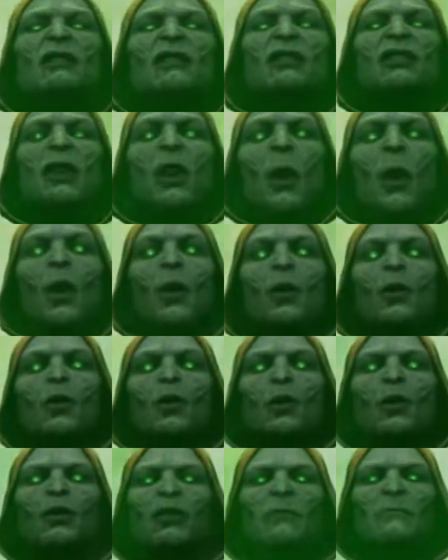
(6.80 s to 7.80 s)
of
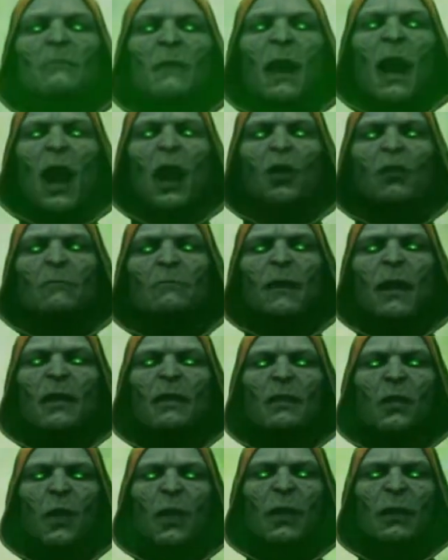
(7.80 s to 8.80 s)
souls bound
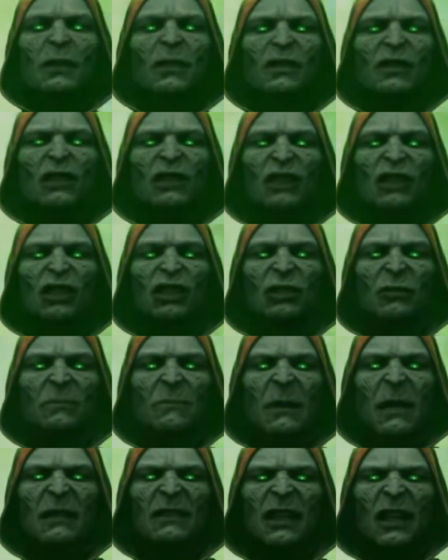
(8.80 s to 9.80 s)
by Quan
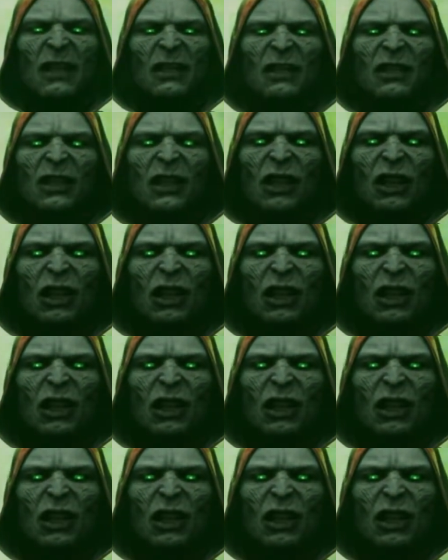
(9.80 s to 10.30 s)
Chi's magic.